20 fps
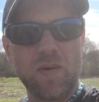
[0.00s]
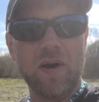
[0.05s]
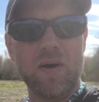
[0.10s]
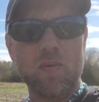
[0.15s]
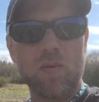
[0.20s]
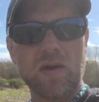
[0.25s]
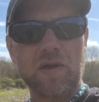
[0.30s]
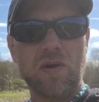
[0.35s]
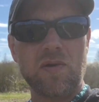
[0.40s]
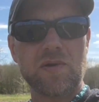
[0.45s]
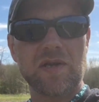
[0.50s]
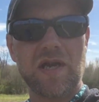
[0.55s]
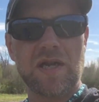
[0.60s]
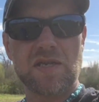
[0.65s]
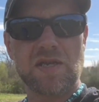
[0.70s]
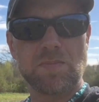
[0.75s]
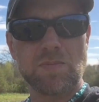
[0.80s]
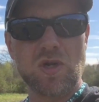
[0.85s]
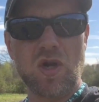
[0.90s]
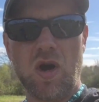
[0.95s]
Well, we're going to
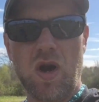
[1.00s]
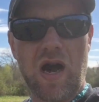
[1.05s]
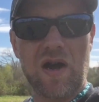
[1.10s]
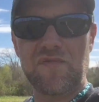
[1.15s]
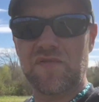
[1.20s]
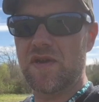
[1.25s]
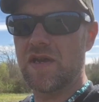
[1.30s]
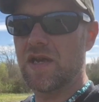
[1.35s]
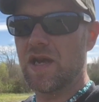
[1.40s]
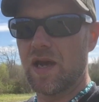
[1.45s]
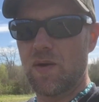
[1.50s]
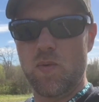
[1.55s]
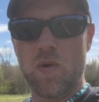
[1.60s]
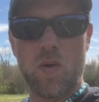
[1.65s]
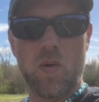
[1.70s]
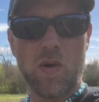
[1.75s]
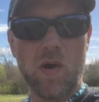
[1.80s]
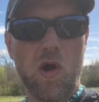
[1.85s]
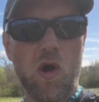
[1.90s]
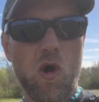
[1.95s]
get some coffee, and
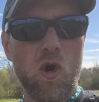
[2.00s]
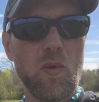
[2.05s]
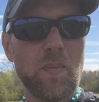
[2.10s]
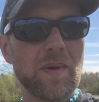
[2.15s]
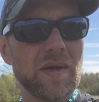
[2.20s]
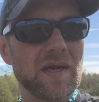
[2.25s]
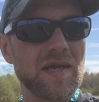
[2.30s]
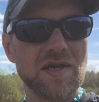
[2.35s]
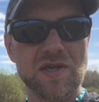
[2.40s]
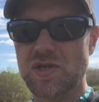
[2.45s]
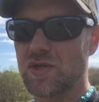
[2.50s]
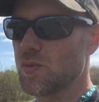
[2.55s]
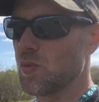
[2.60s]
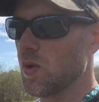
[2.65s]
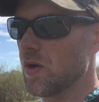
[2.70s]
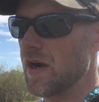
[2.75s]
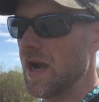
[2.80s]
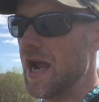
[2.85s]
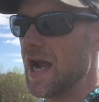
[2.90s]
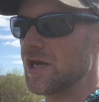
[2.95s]
what we're hoping is
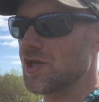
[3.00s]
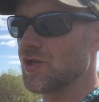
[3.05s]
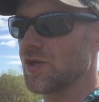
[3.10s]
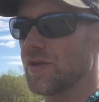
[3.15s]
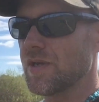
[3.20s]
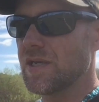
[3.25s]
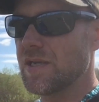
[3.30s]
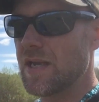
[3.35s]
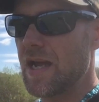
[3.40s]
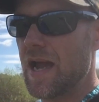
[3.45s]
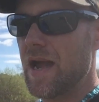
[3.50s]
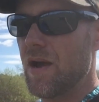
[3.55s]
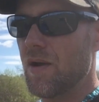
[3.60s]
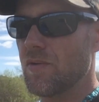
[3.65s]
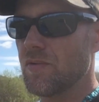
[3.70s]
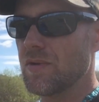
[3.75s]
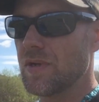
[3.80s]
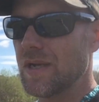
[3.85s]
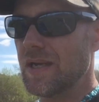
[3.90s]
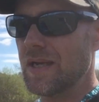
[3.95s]
we're actually down